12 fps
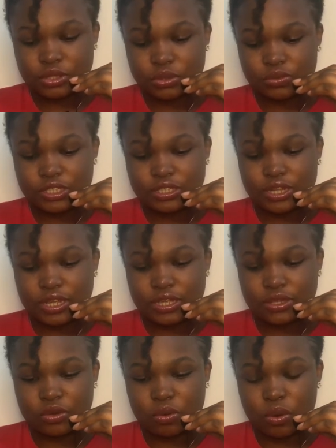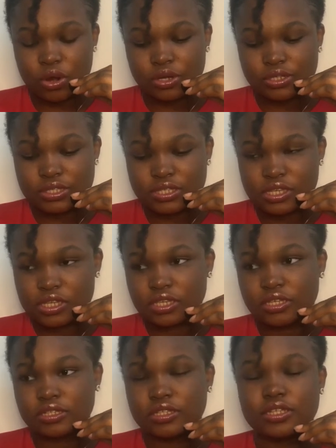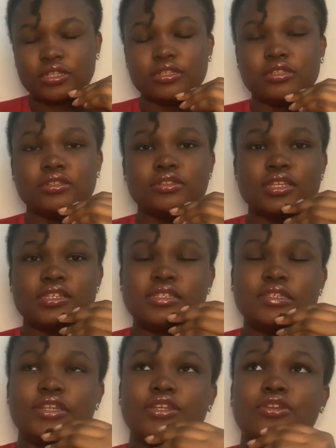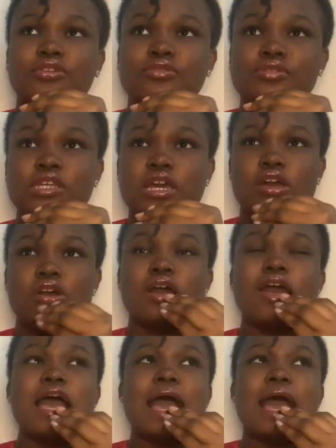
3-day quarantine in designated hotel?